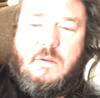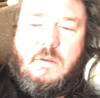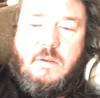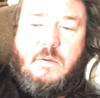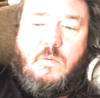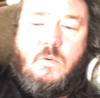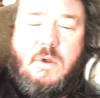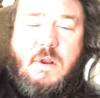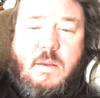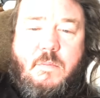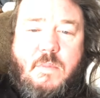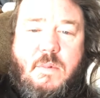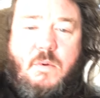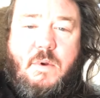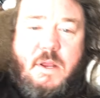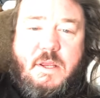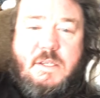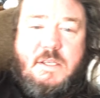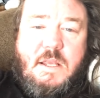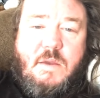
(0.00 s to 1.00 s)
And what
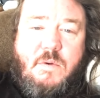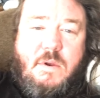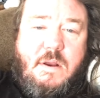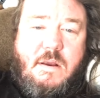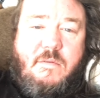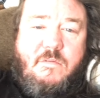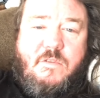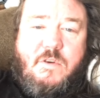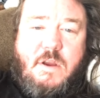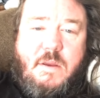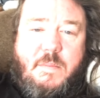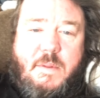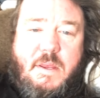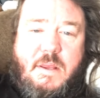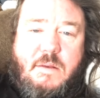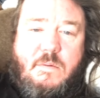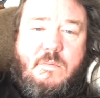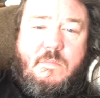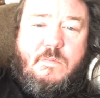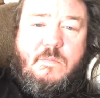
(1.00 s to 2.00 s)
when I say whatever, I mean
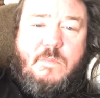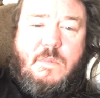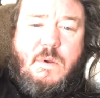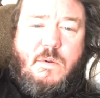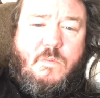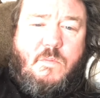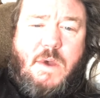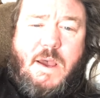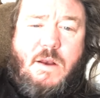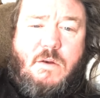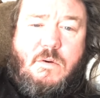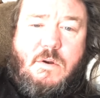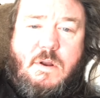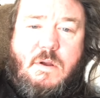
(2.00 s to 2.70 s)
I don't